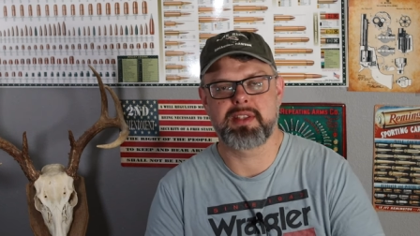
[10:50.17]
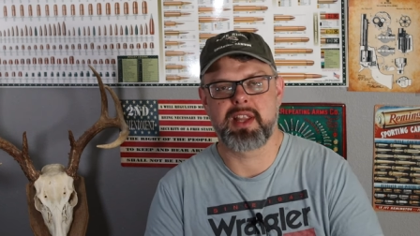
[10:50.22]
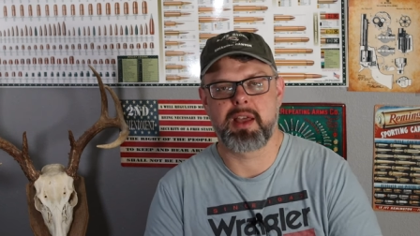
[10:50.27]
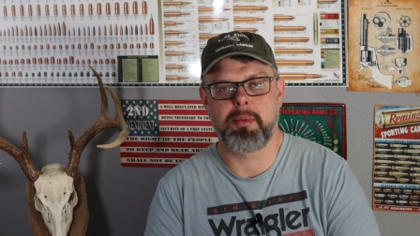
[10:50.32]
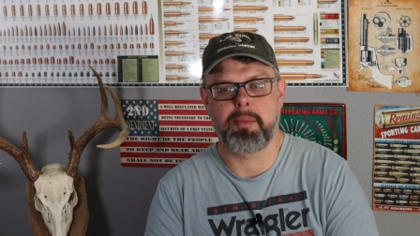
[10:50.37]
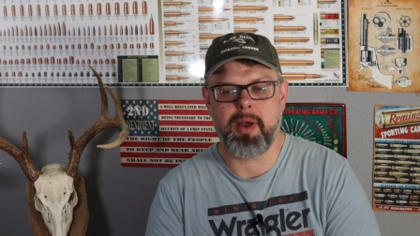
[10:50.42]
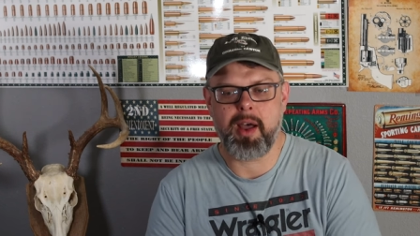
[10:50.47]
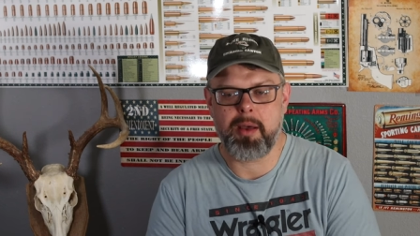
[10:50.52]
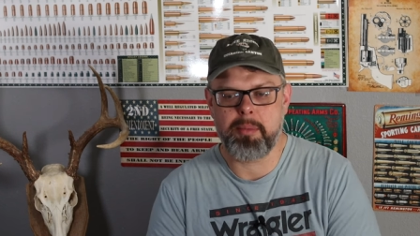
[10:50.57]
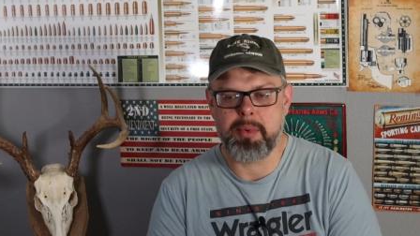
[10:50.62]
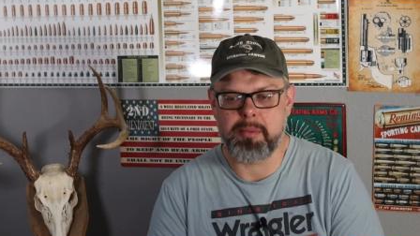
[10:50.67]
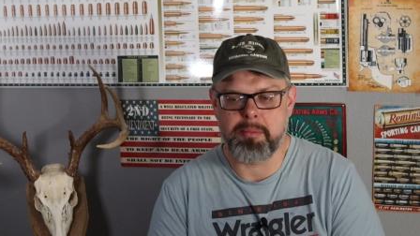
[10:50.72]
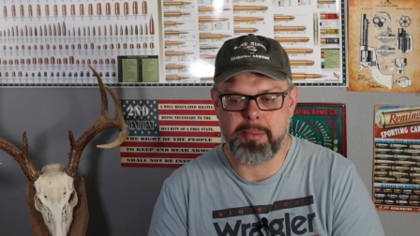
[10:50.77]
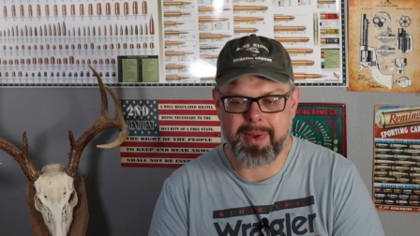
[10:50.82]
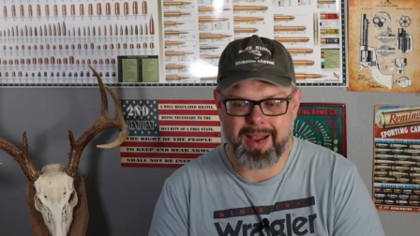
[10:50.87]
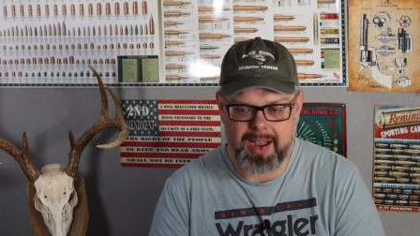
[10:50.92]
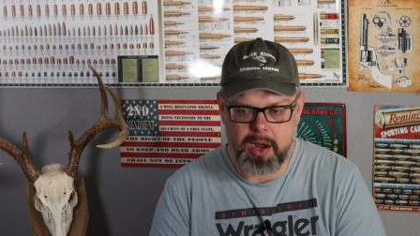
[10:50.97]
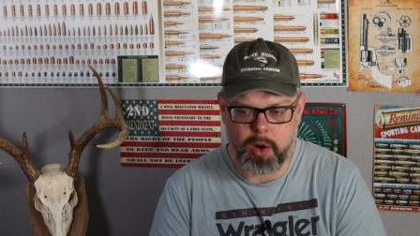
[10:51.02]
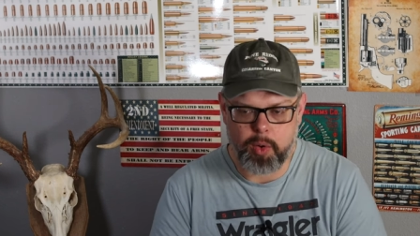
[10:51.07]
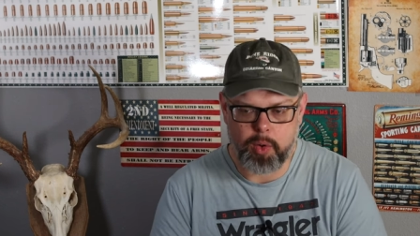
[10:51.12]
step up in
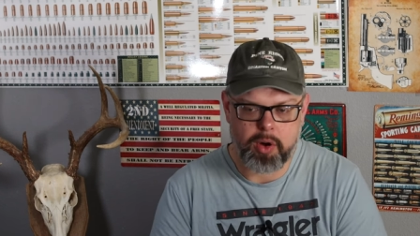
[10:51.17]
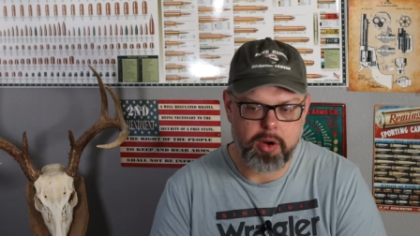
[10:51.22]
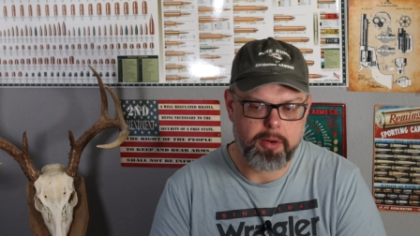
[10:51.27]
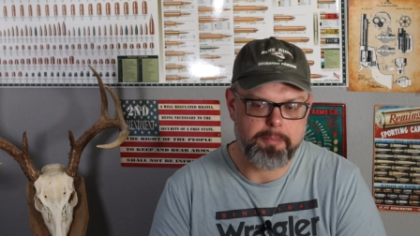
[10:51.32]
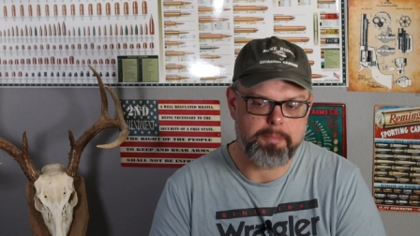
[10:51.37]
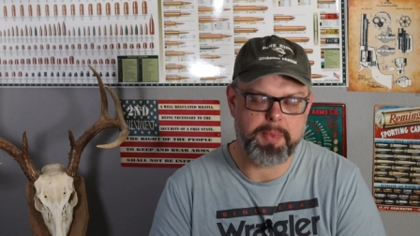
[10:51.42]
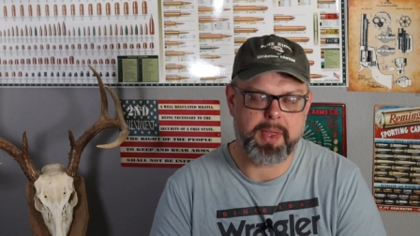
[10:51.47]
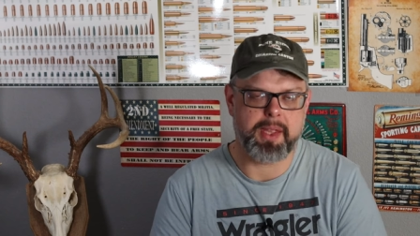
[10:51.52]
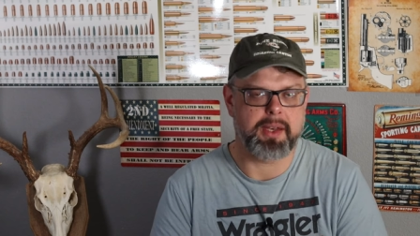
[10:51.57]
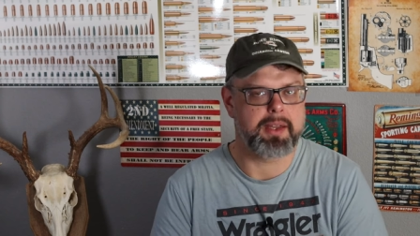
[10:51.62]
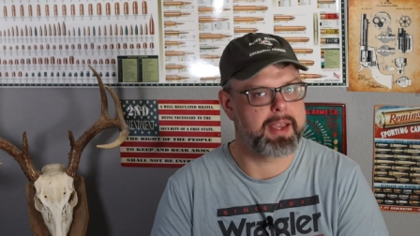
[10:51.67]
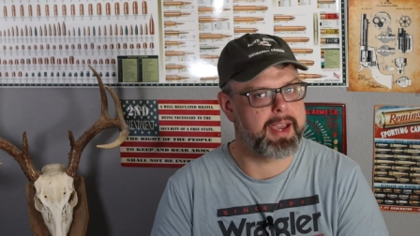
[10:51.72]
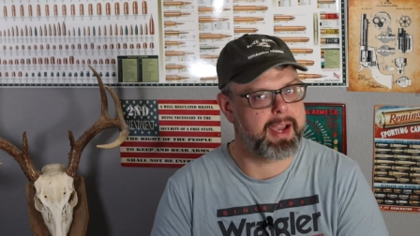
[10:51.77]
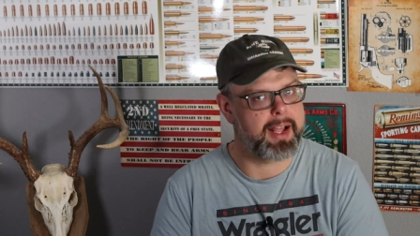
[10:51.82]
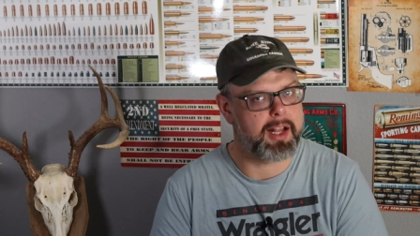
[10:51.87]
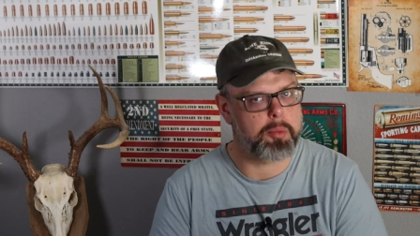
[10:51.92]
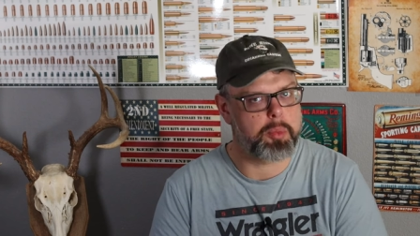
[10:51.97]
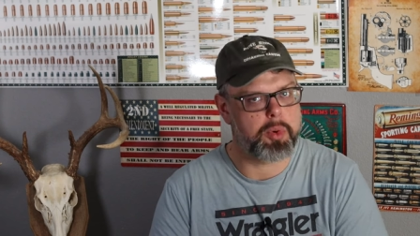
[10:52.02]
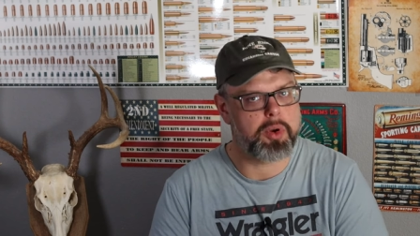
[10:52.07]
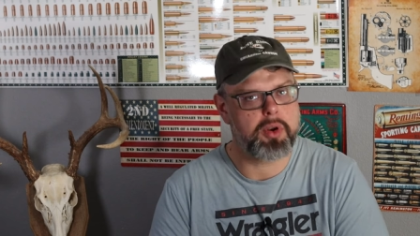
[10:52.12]
power, in
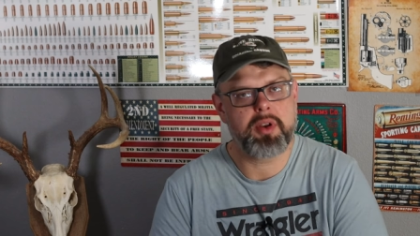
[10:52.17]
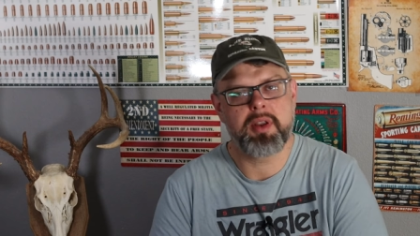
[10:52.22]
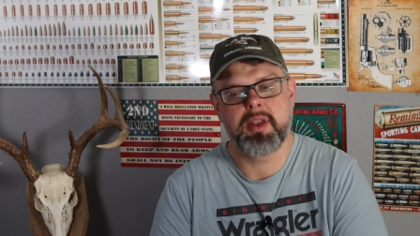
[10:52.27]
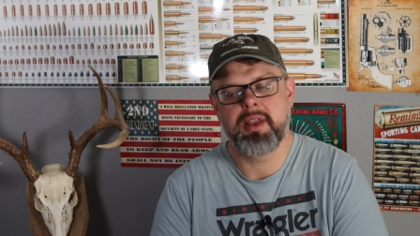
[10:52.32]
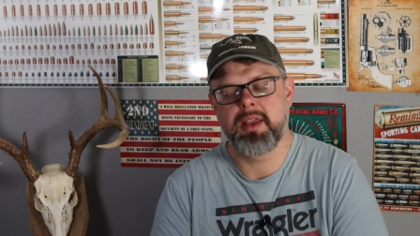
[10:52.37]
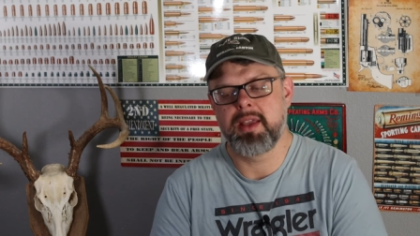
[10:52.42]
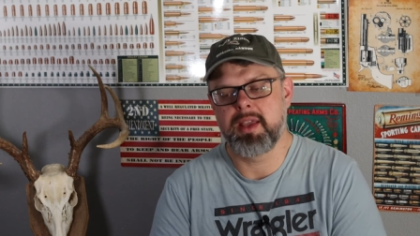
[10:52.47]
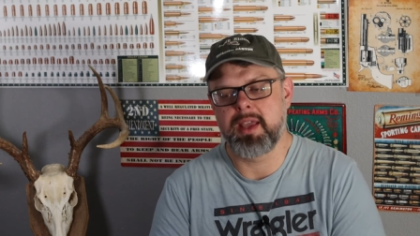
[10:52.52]
caliber,